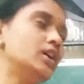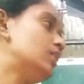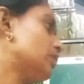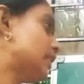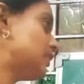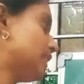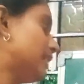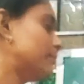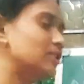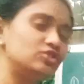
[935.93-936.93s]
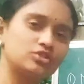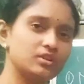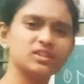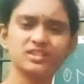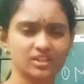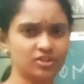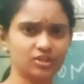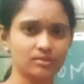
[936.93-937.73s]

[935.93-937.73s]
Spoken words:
Okay, you can mention the century,